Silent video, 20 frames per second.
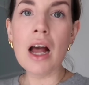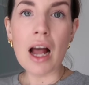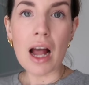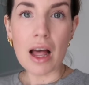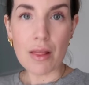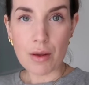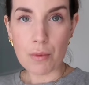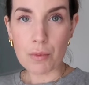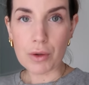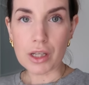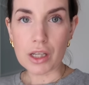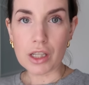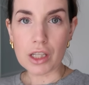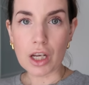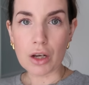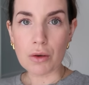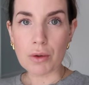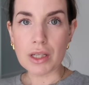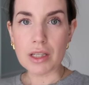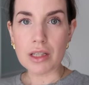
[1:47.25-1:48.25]
and then we're going to
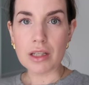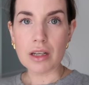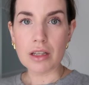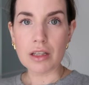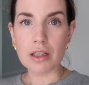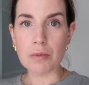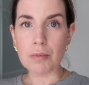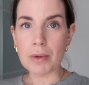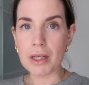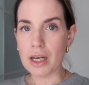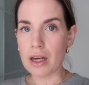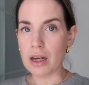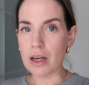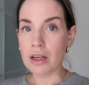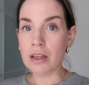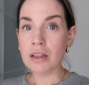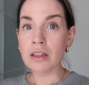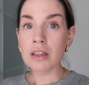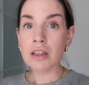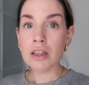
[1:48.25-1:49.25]
go into London and meet her.